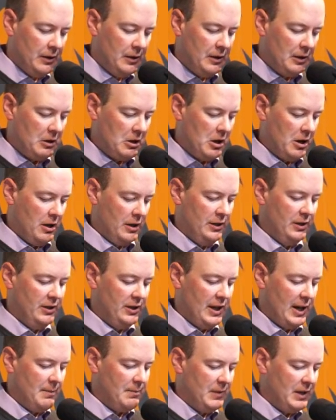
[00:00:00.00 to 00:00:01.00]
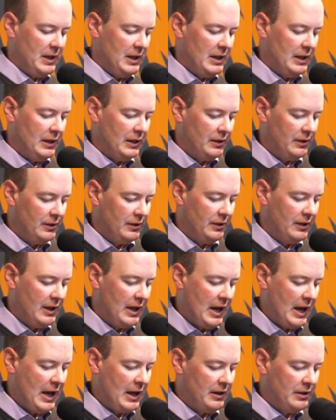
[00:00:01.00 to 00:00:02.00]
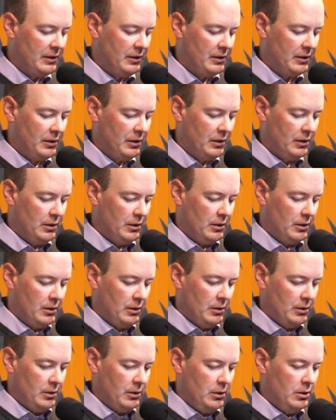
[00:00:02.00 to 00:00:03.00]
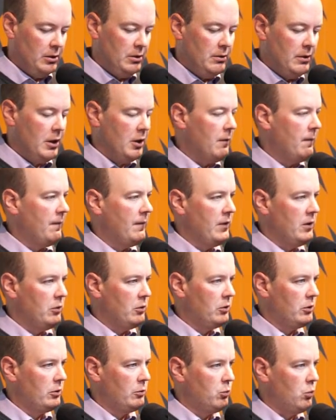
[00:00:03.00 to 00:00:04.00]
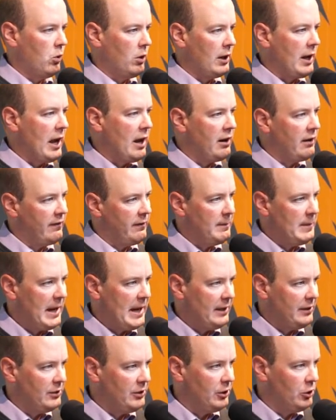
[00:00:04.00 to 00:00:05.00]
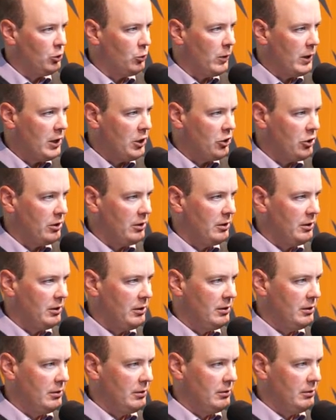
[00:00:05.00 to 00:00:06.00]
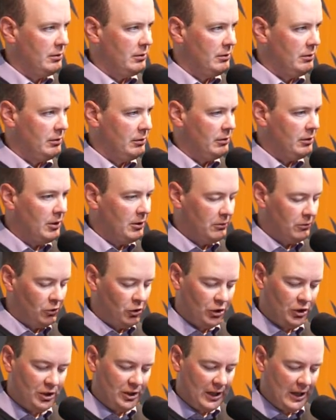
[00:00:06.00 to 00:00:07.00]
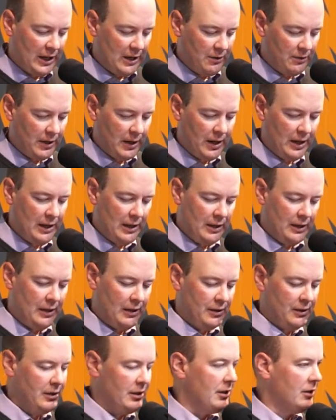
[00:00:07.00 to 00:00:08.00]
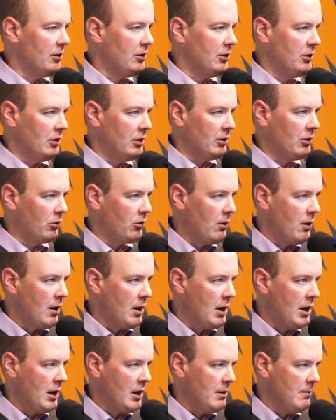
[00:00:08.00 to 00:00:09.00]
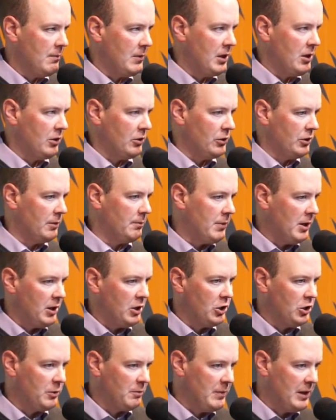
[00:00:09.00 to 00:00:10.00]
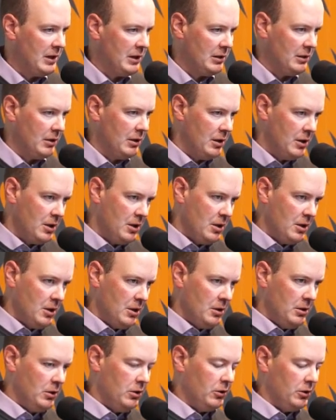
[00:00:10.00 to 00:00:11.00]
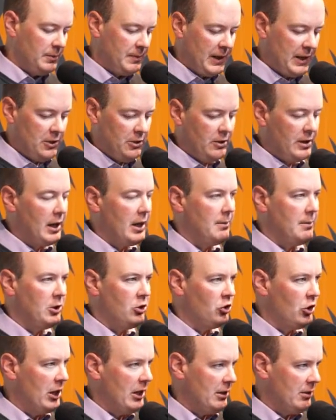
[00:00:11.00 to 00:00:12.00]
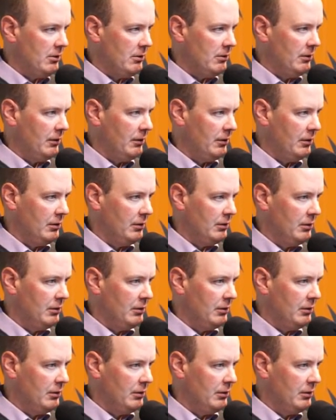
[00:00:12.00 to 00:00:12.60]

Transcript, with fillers: the concept is that you help folks work out of a bad situation. Right. You don't just say, okay, this is the crime, here's the punishment, you'll spend your time in jail.